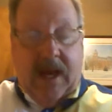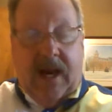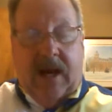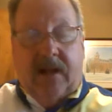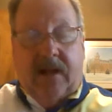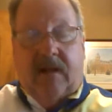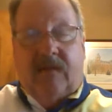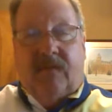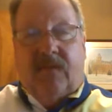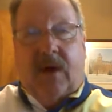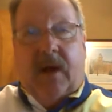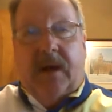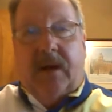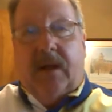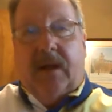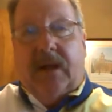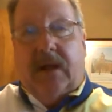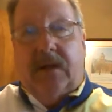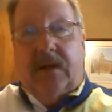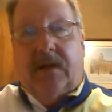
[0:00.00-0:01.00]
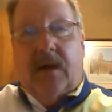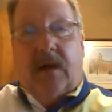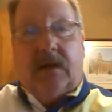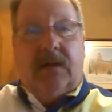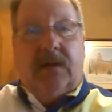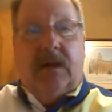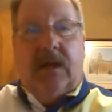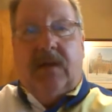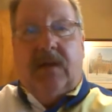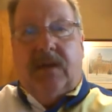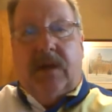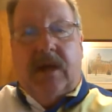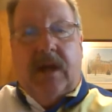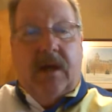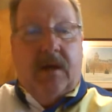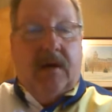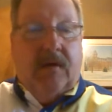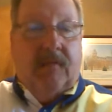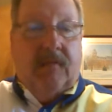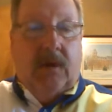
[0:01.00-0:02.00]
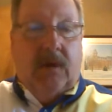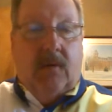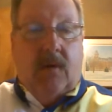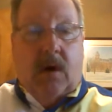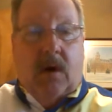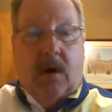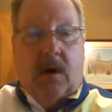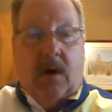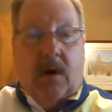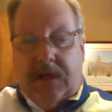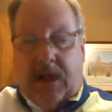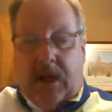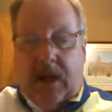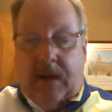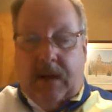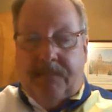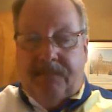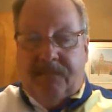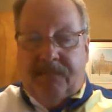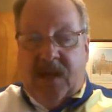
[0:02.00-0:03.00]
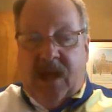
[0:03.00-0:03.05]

And then finally, conducting the interview on time.